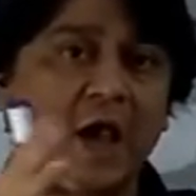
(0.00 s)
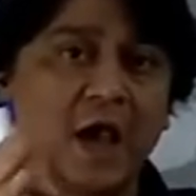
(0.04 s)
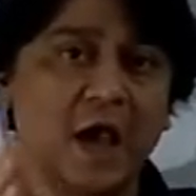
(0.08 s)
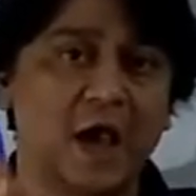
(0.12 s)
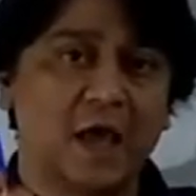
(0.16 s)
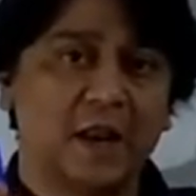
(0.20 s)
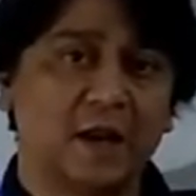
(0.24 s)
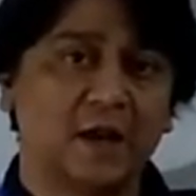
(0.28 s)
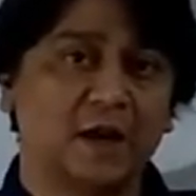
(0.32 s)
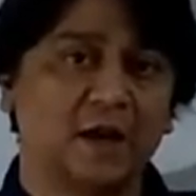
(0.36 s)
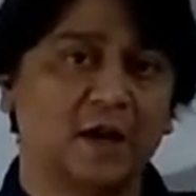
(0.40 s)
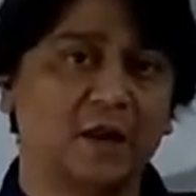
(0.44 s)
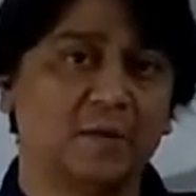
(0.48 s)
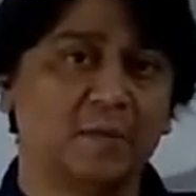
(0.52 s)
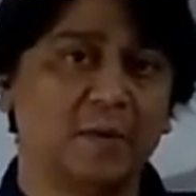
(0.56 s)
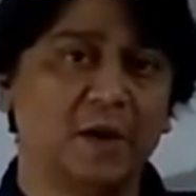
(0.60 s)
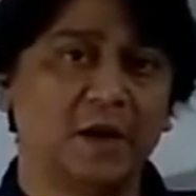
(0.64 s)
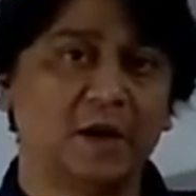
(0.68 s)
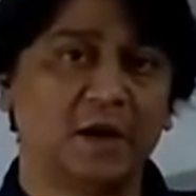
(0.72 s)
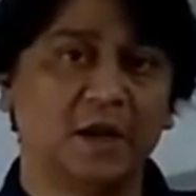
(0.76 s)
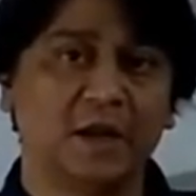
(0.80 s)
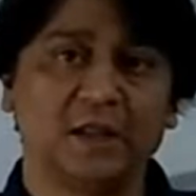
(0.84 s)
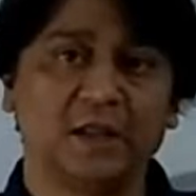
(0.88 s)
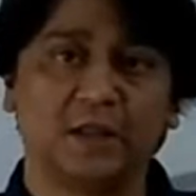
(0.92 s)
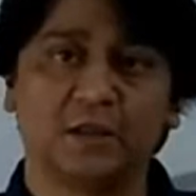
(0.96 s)
and
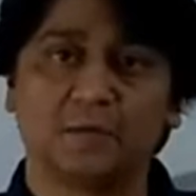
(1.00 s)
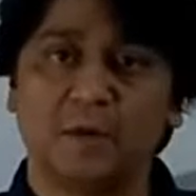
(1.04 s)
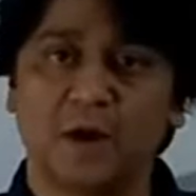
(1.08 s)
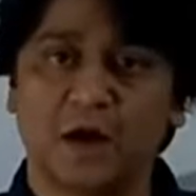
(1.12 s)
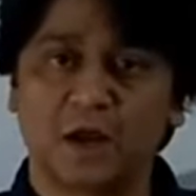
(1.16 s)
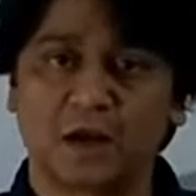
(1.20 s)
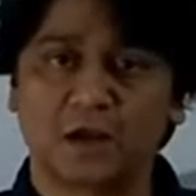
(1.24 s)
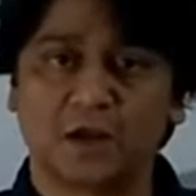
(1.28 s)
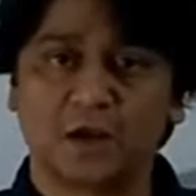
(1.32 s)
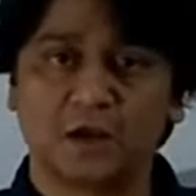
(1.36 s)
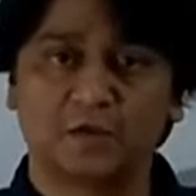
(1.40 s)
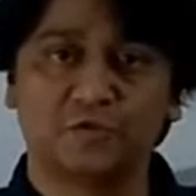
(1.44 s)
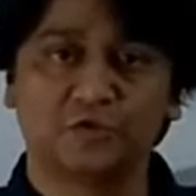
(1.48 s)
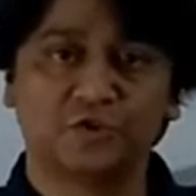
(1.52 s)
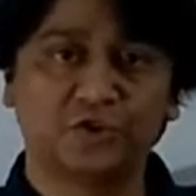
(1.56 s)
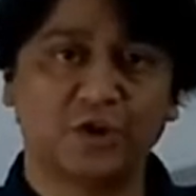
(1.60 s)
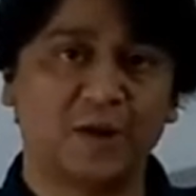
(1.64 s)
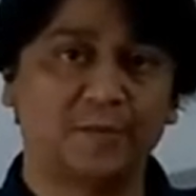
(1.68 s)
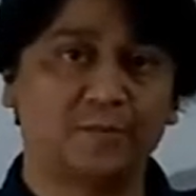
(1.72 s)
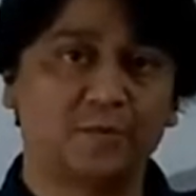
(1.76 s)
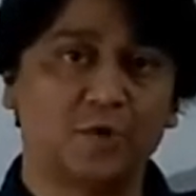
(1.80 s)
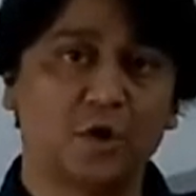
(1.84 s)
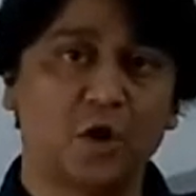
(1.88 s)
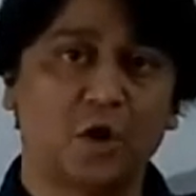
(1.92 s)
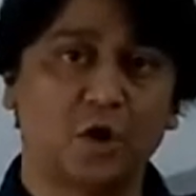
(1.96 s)
ultimately the marker which
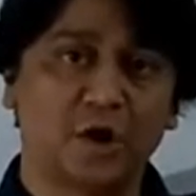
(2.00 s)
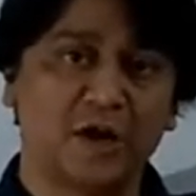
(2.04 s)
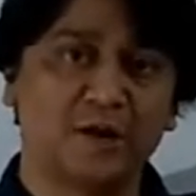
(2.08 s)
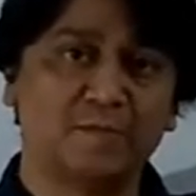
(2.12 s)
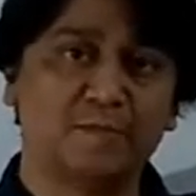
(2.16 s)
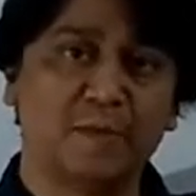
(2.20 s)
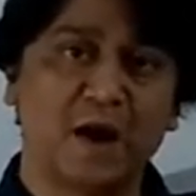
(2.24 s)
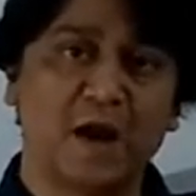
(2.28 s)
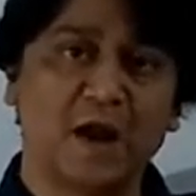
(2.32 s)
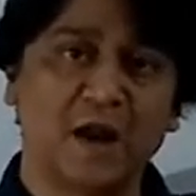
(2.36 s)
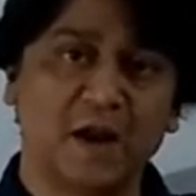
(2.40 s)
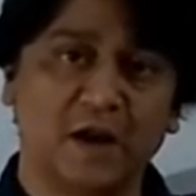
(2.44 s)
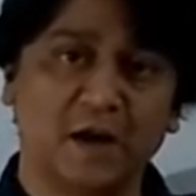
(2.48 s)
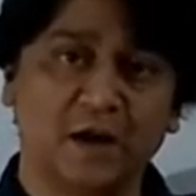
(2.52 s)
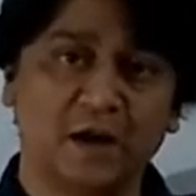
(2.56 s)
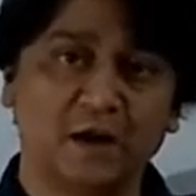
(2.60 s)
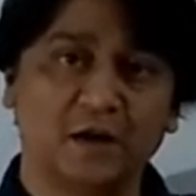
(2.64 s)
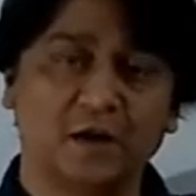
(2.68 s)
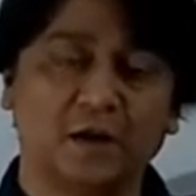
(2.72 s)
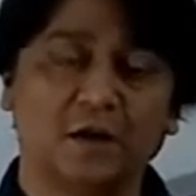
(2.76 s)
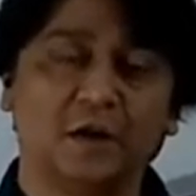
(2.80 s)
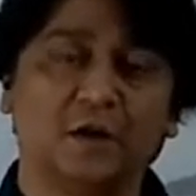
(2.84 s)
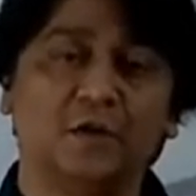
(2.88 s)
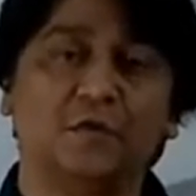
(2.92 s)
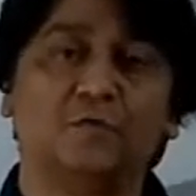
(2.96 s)
I've got in my
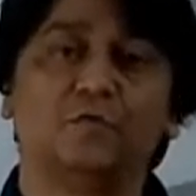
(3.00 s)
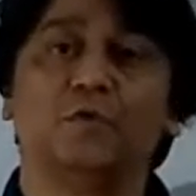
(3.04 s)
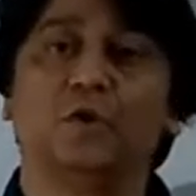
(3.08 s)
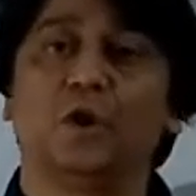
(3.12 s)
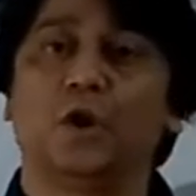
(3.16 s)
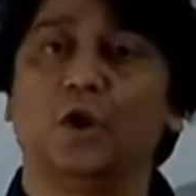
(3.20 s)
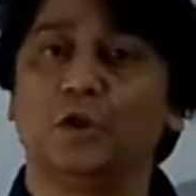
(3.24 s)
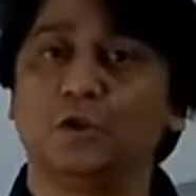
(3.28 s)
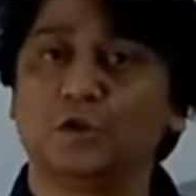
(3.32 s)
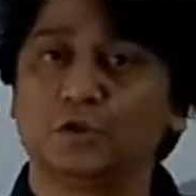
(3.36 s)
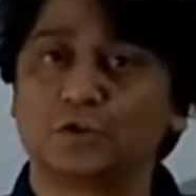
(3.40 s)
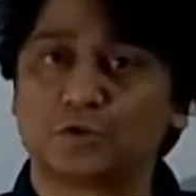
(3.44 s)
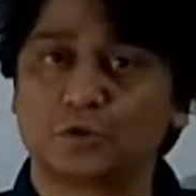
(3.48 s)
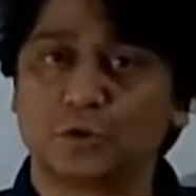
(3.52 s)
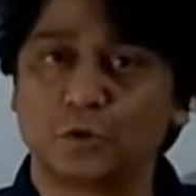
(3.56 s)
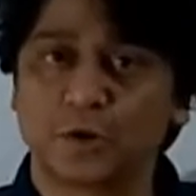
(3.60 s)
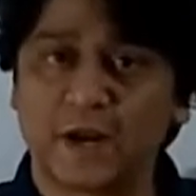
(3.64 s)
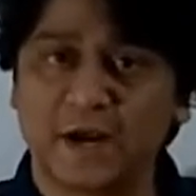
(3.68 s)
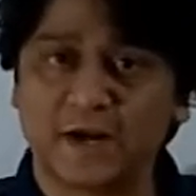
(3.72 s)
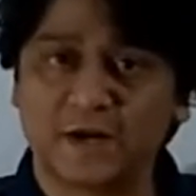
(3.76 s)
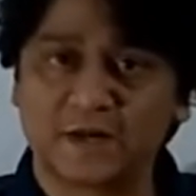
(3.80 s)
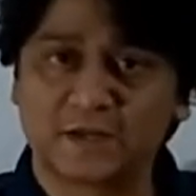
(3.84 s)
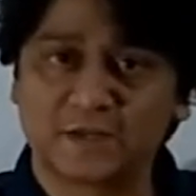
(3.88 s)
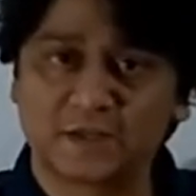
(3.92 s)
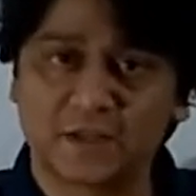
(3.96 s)
hand will also
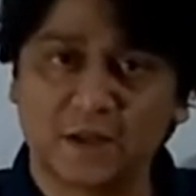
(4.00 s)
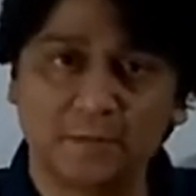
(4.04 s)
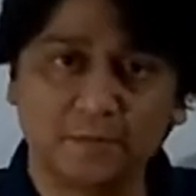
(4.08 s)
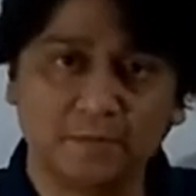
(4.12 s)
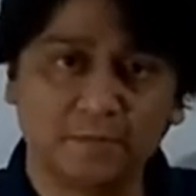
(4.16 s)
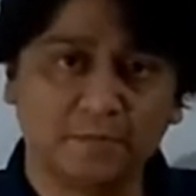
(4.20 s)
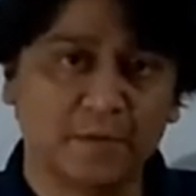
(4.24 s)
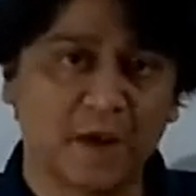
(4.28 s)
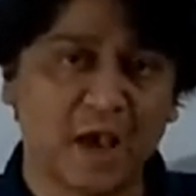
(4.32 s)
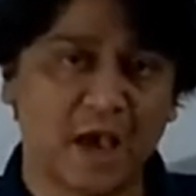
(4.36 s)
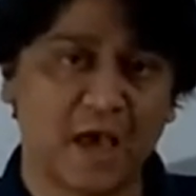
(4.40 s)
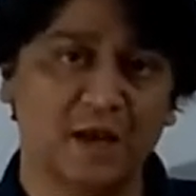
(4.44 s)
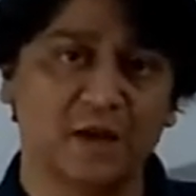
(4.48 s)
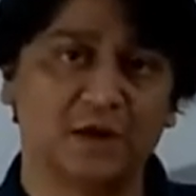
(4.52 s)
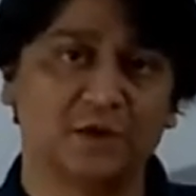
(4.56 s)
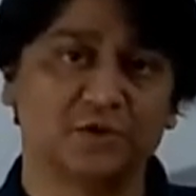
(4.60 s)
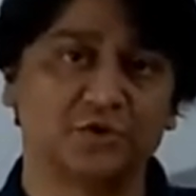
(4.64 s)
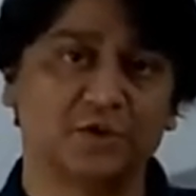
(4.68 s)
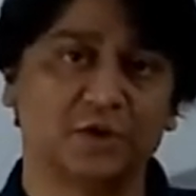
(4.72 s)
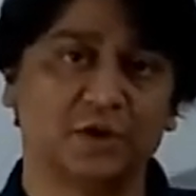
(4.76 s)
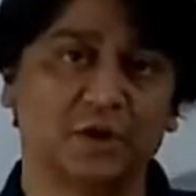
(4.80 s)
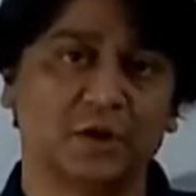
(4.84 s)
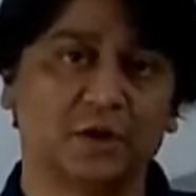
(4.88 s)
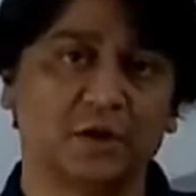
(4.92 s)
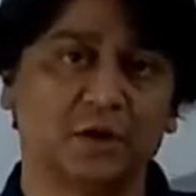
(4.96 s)
get some
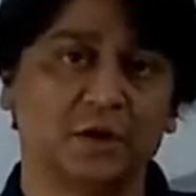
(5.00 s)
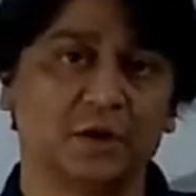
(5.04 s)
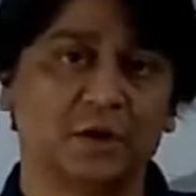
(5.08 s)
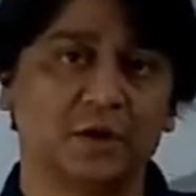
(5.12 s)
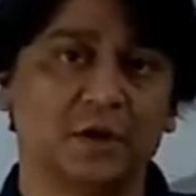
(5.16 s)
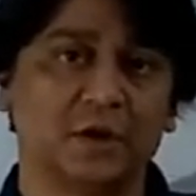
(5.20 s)
energy.